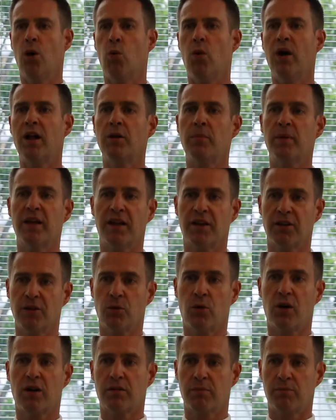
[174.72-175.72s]
Well-being in
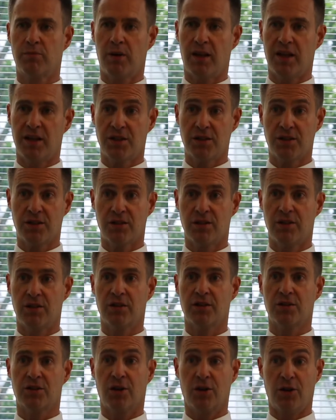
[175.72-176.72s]
the workplace
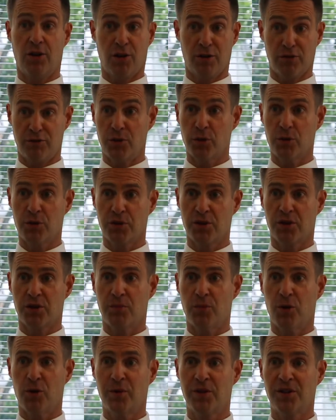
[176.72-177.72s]
has got a lot of focus at
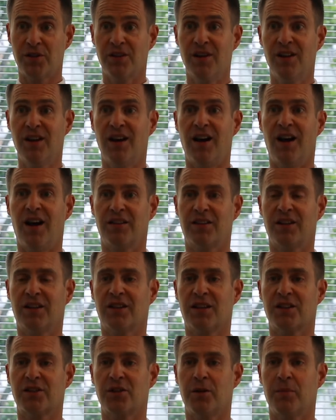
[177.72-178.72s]
the moment. I
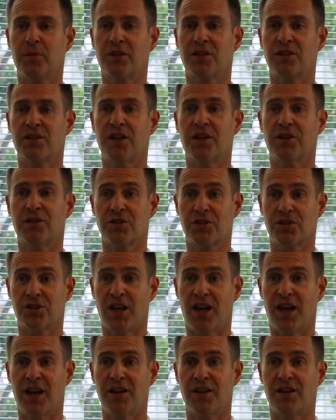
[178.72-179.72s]
think that's something that's here to
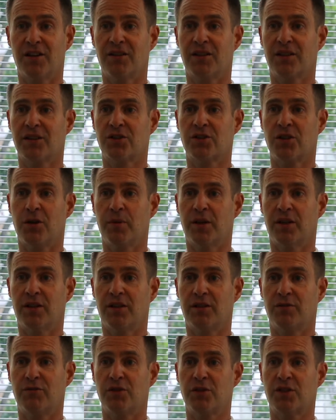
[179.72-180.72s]
stay, and I think it's something
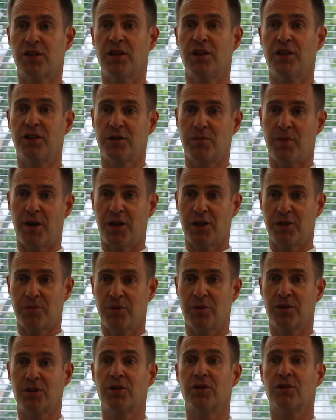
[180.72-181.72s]
that facilities
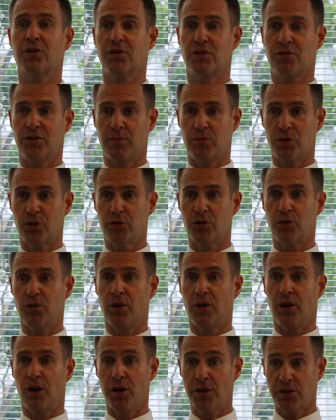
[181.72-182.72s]
management can contribute
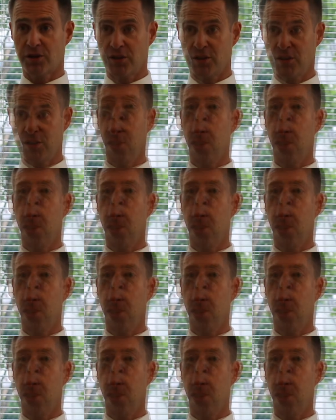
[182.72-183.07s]
to a lot.